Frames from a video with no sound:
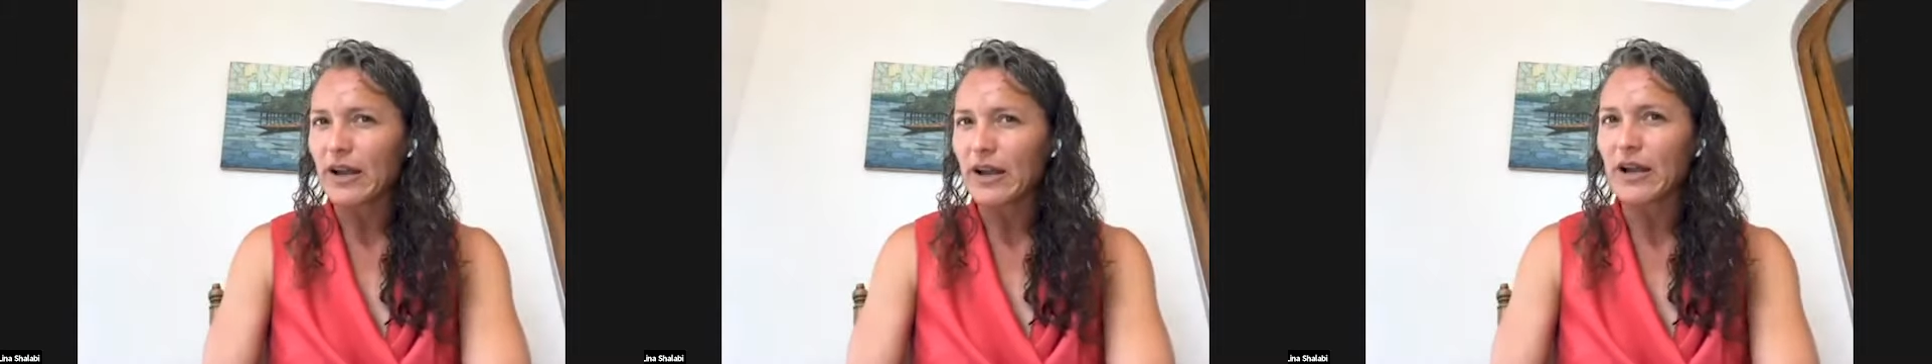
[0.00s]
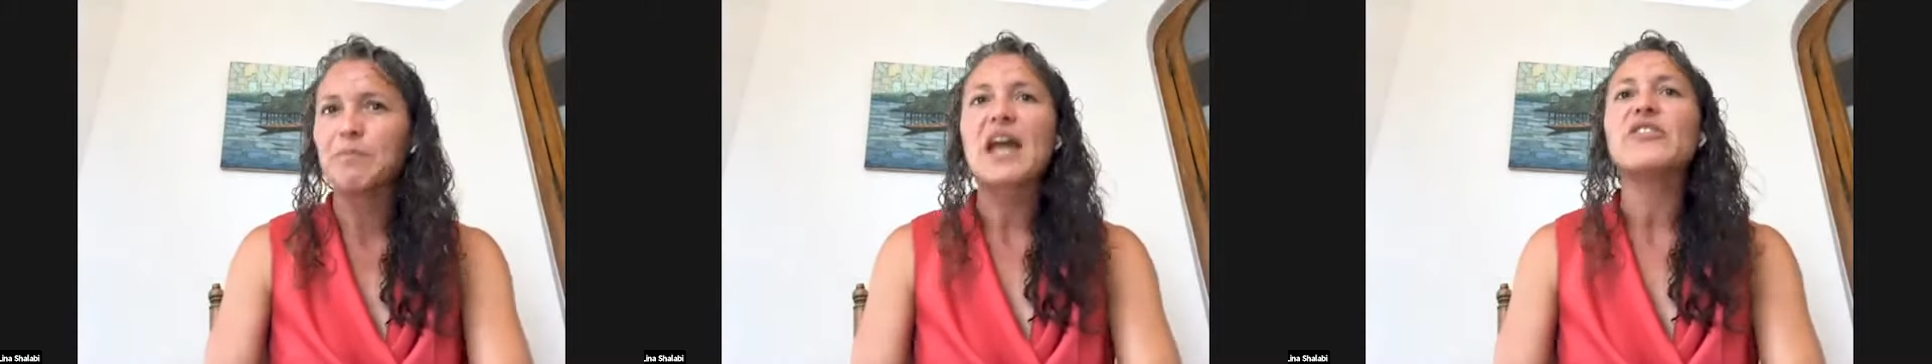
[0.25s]

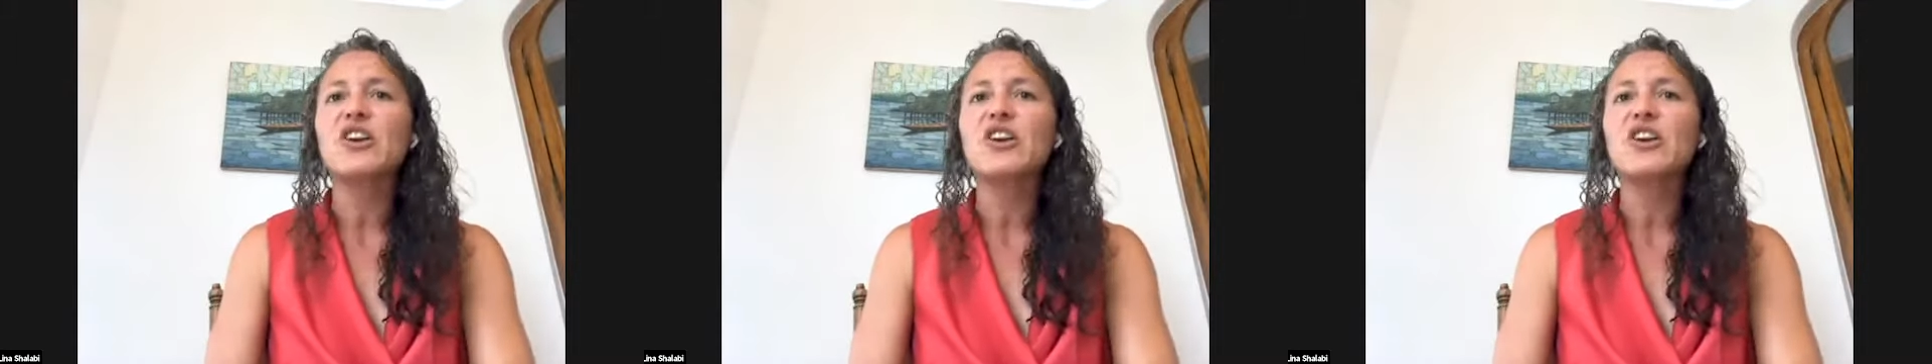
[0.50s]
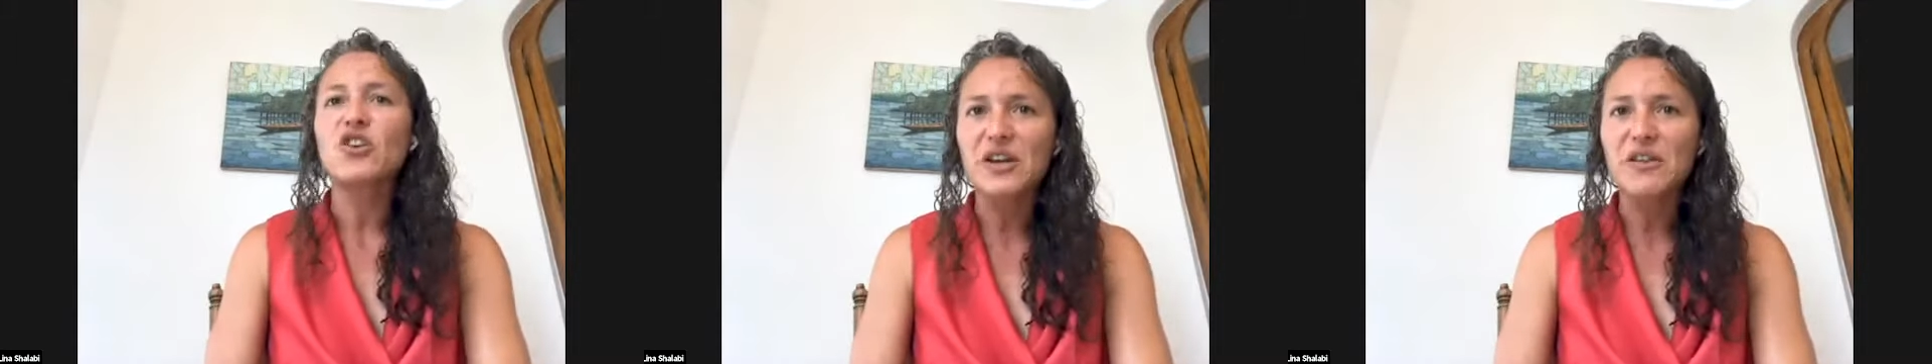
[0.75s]
Um,
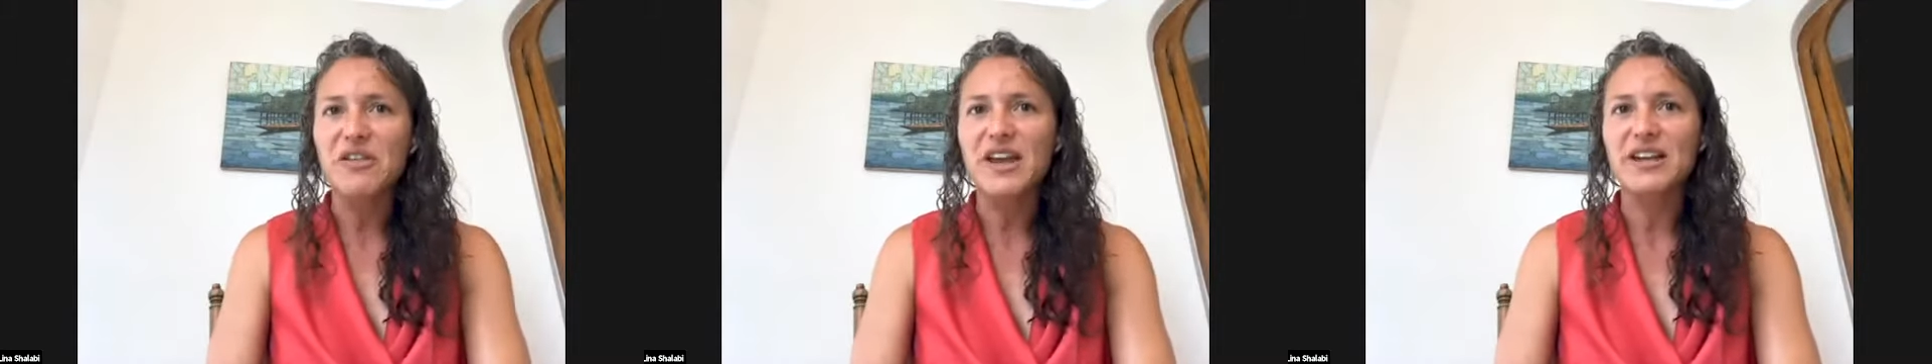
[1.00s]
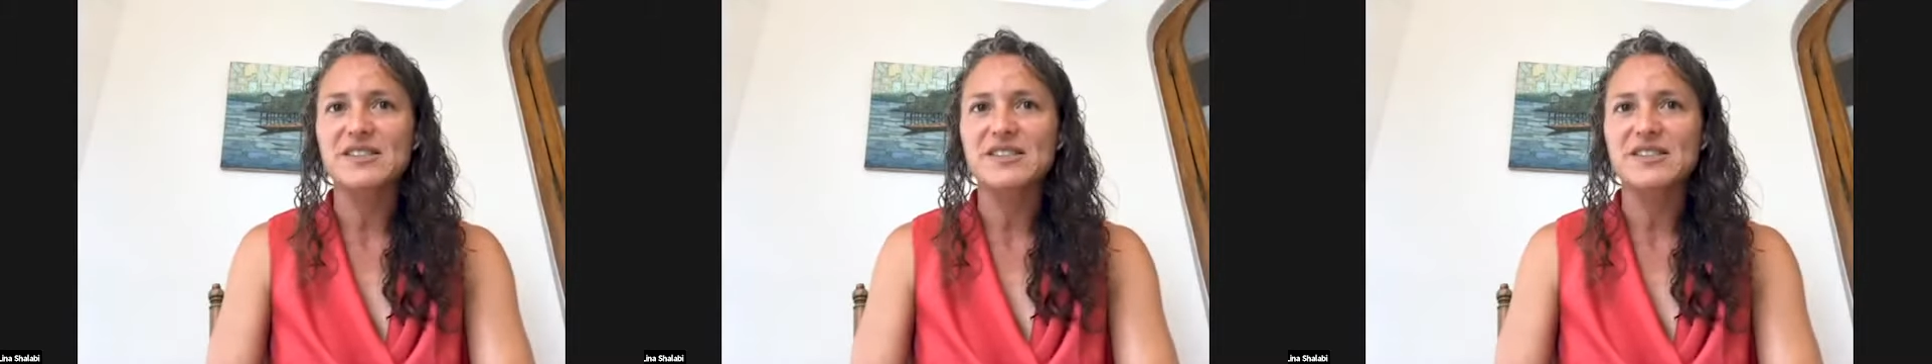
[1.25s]
and the
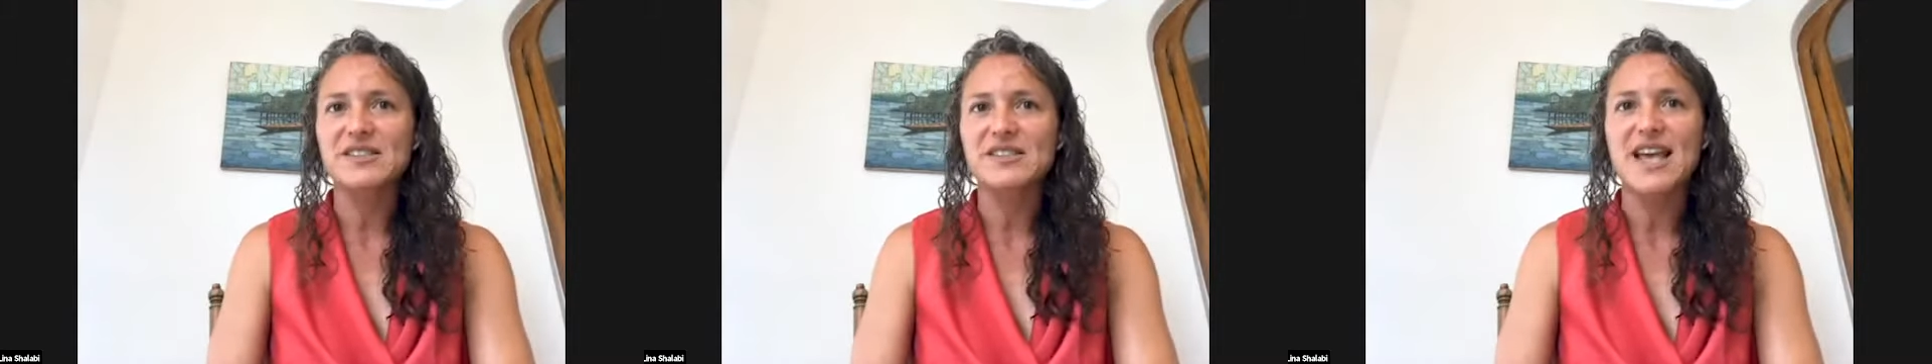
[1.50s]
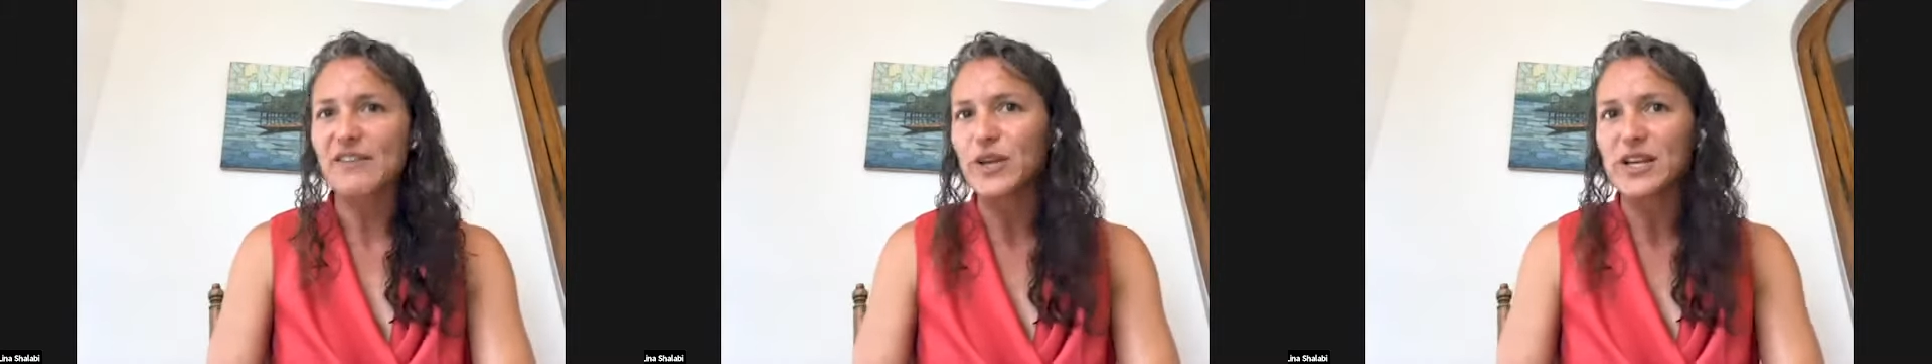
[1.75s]
good thing is
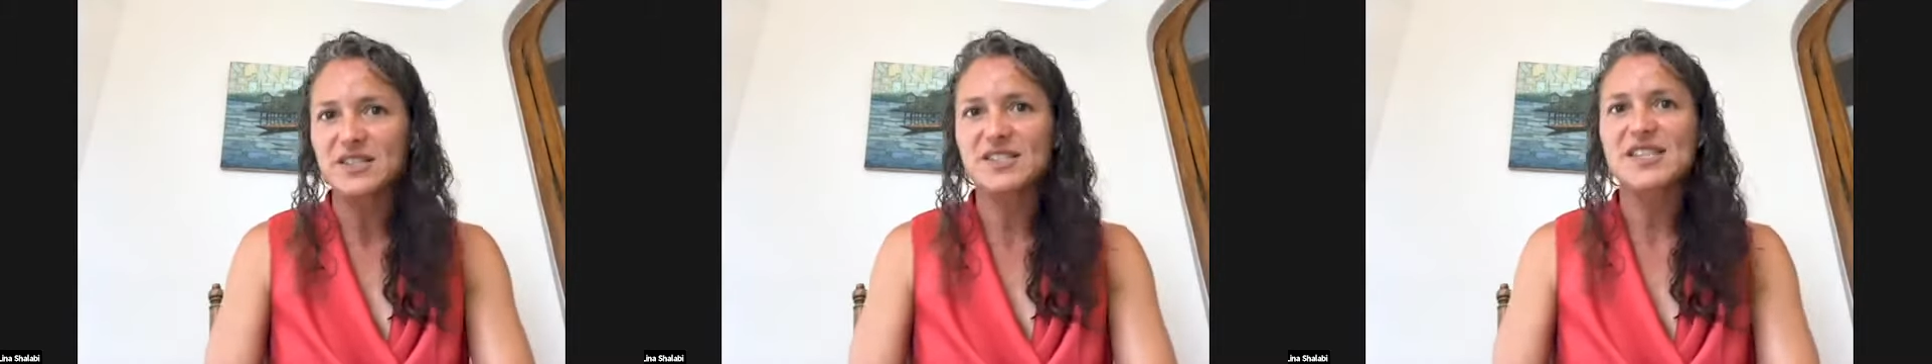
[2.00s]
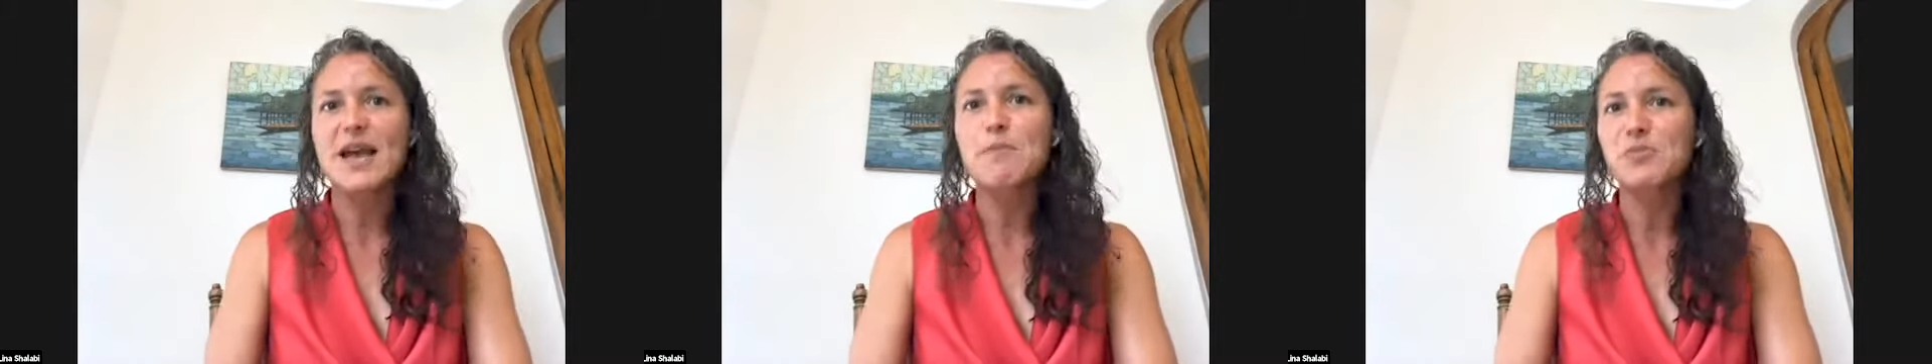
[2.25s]
that if
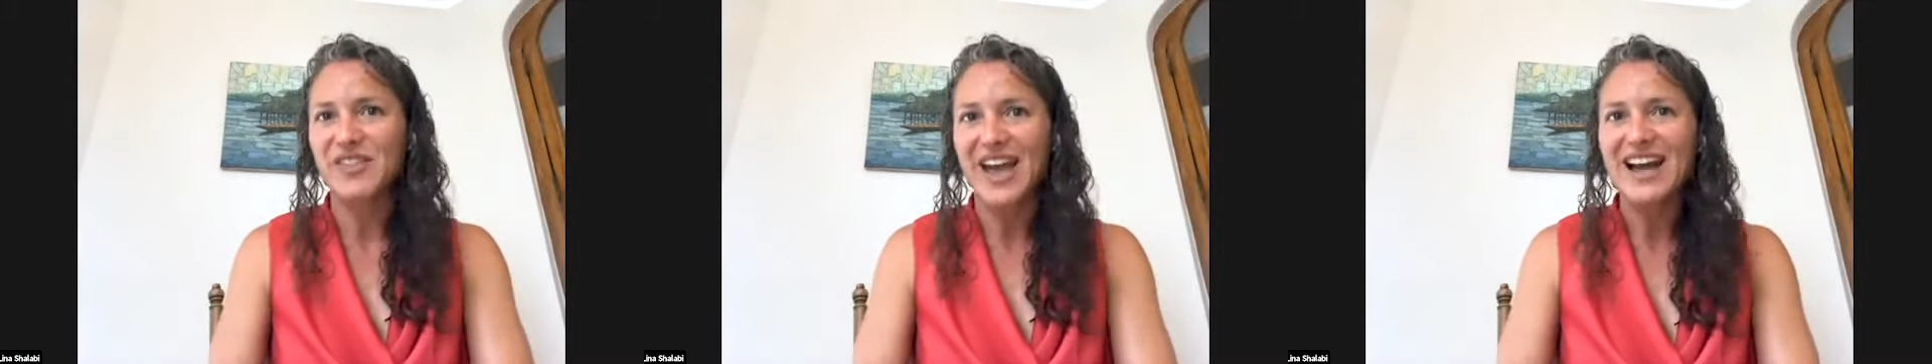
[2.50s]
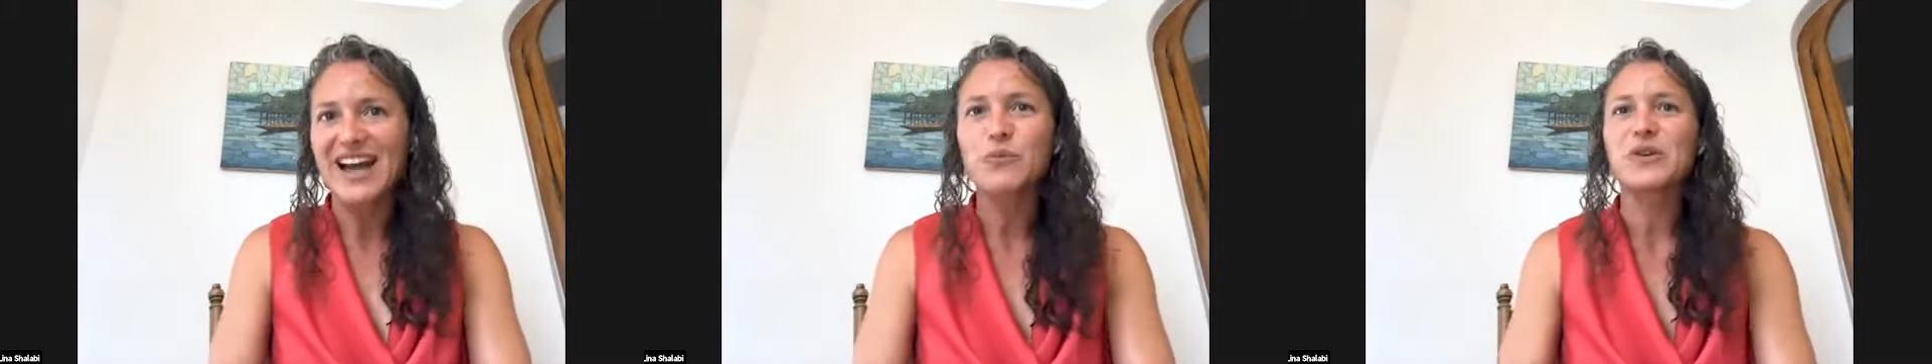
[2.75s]
we
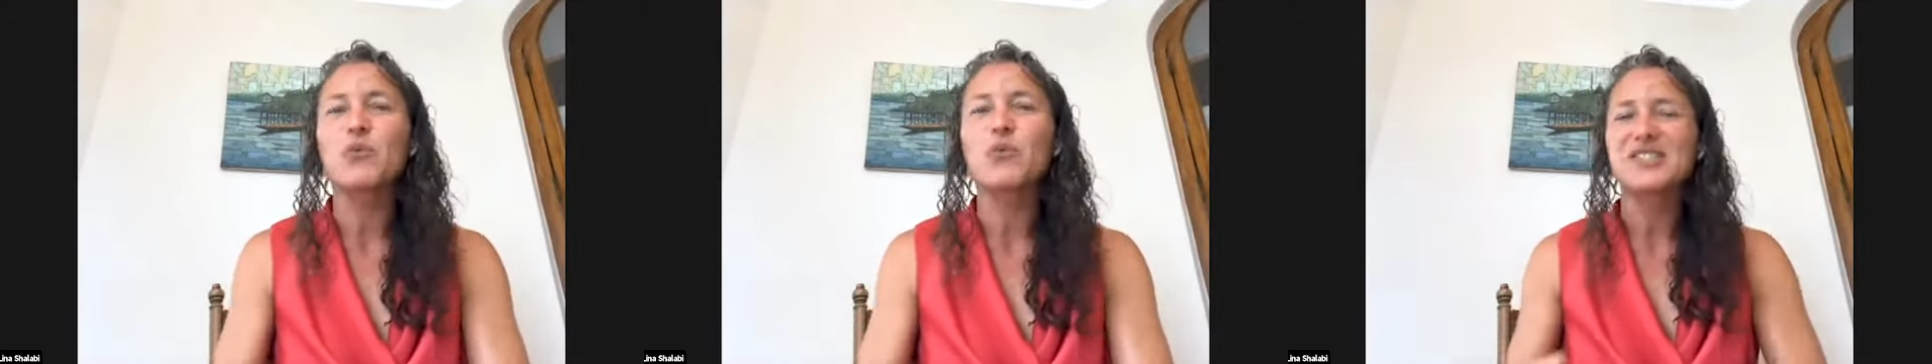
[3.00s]
accept that,